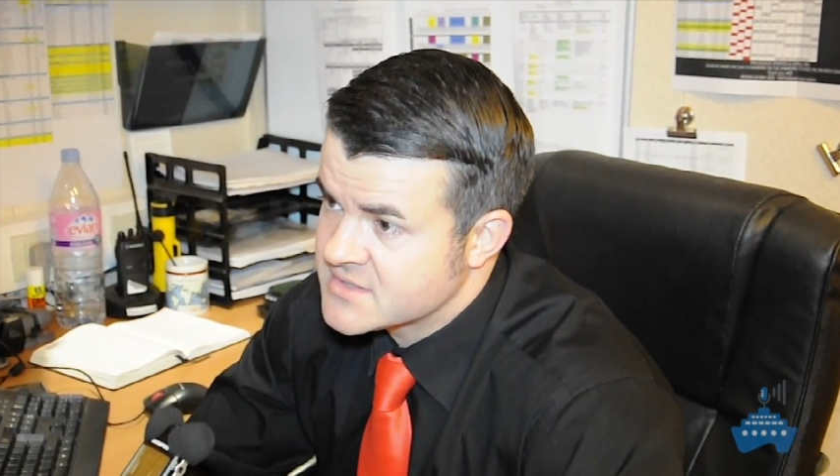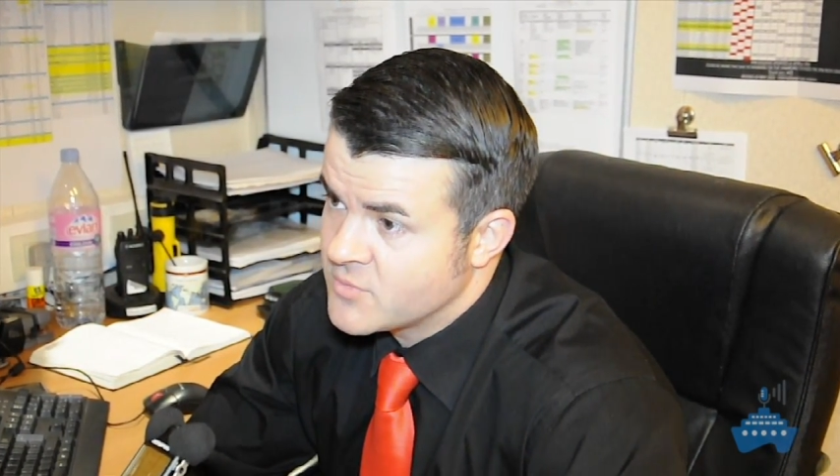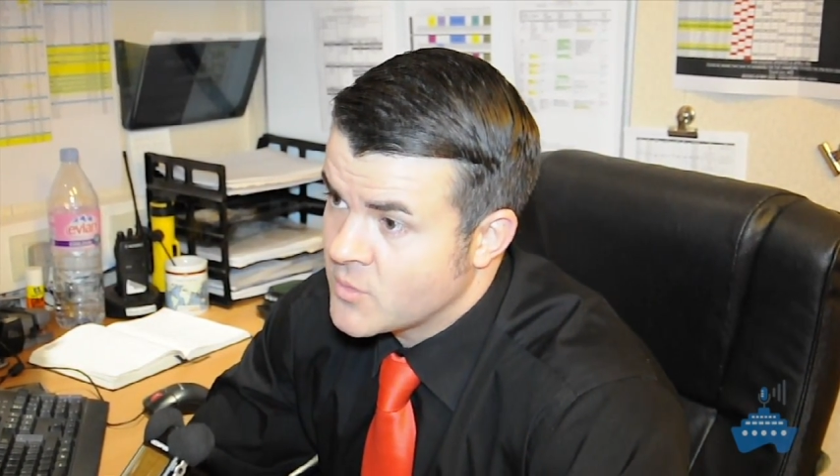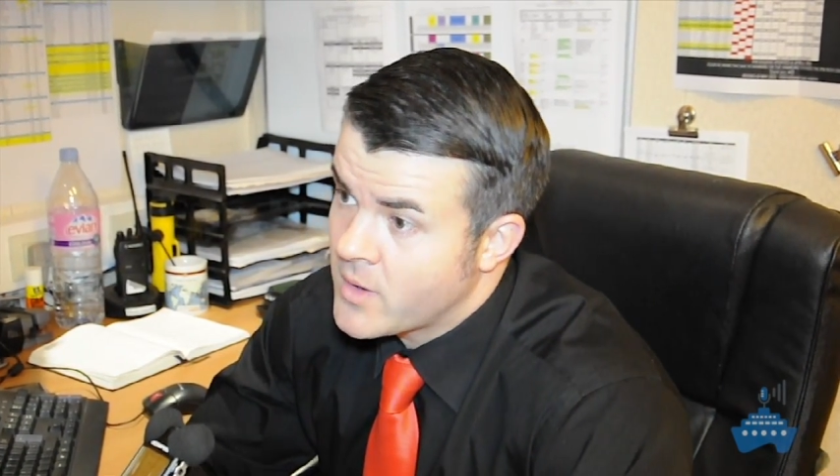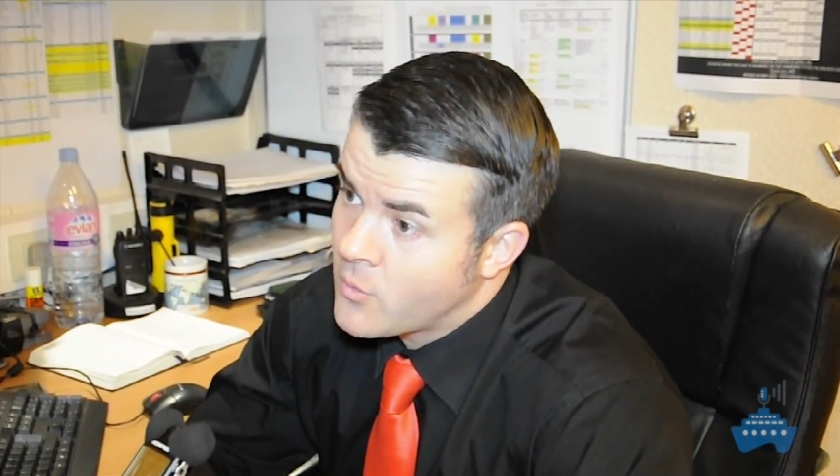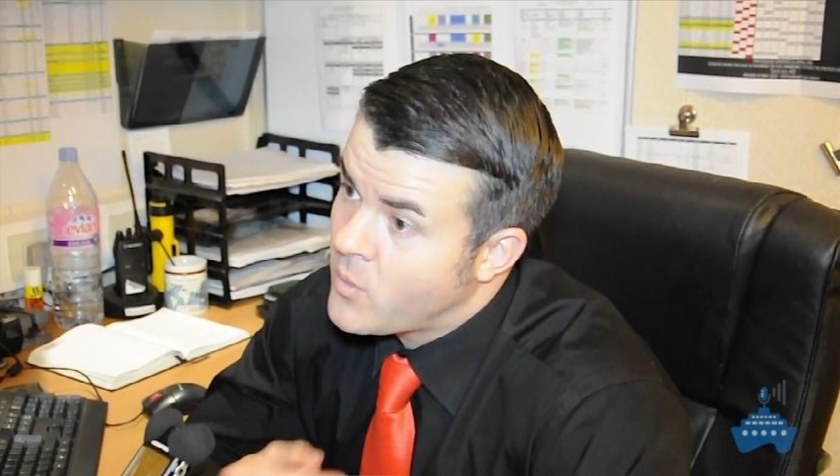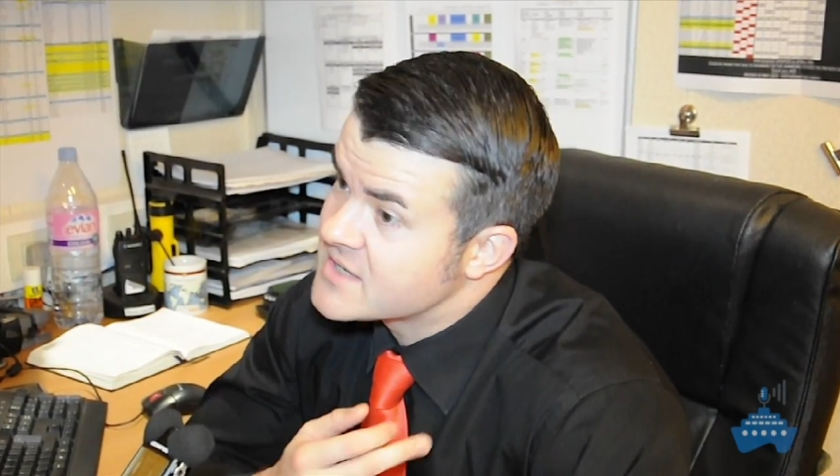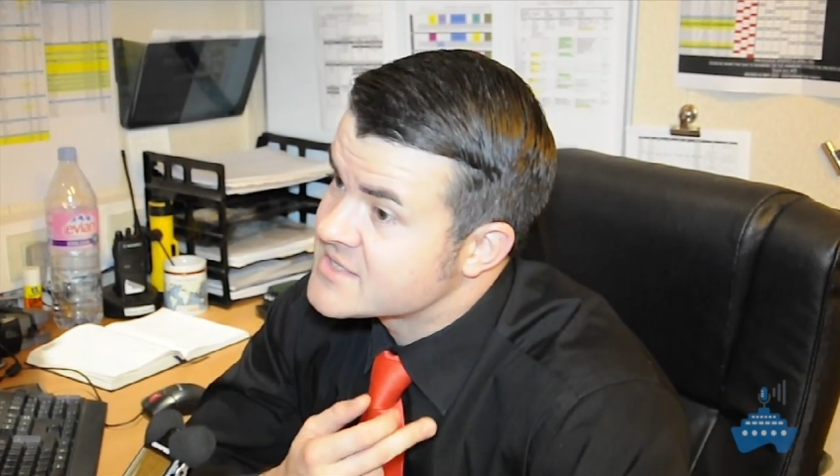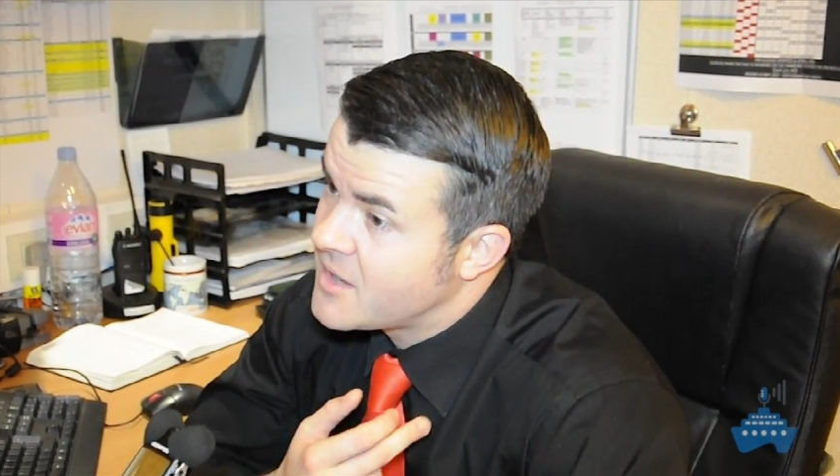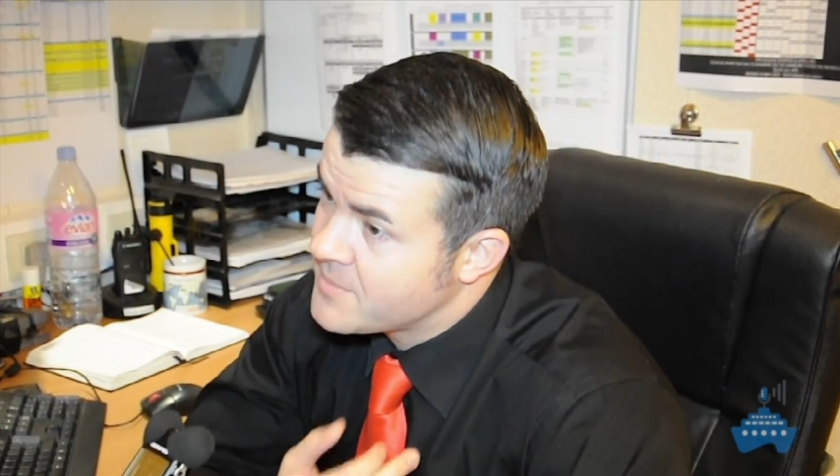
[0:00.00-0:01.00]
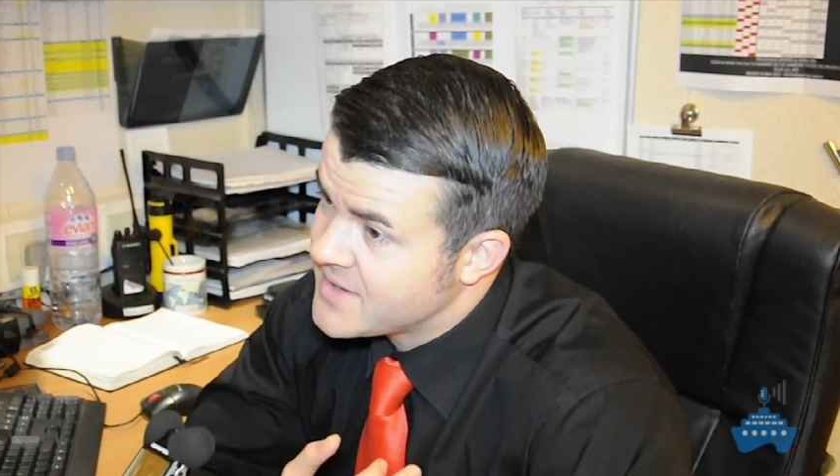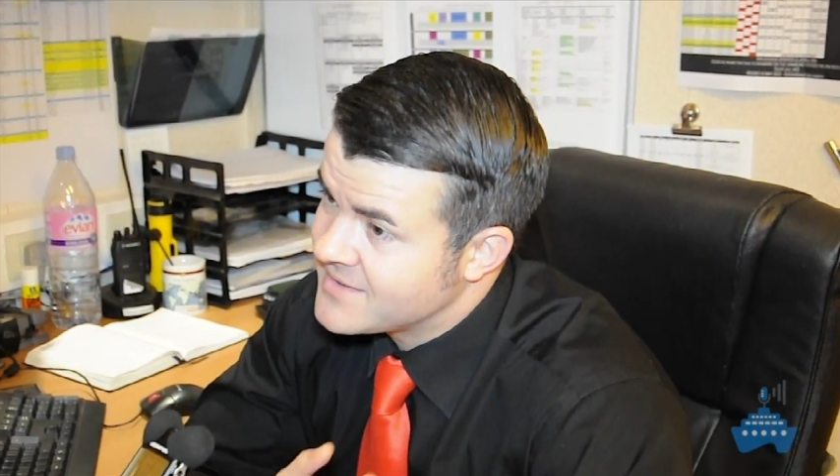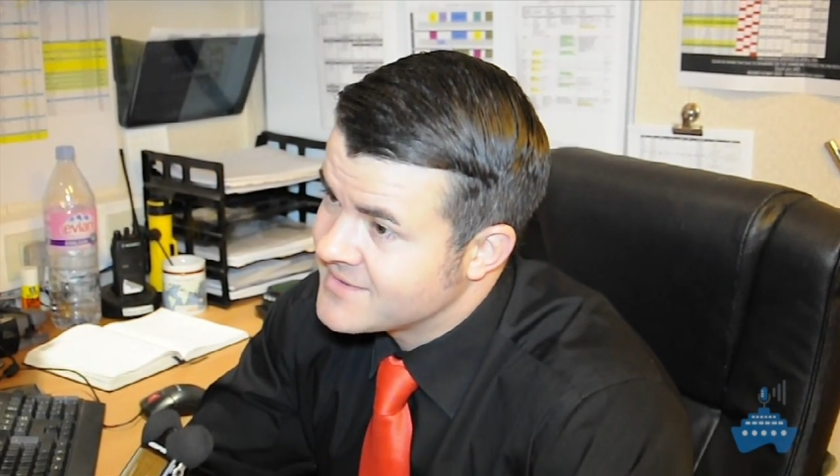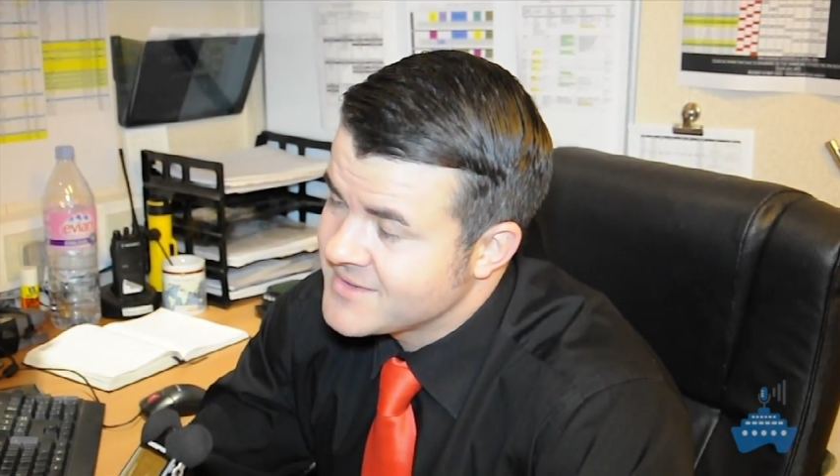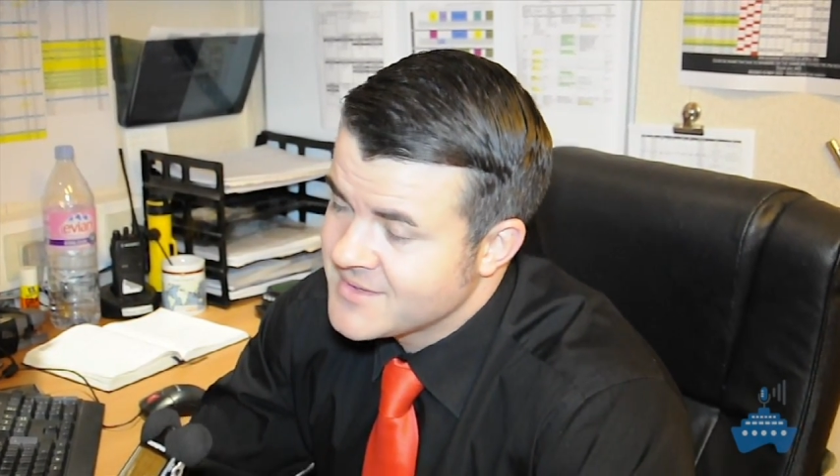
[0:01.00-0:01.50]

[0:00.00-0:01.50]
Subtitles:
and we wear a White Star pin.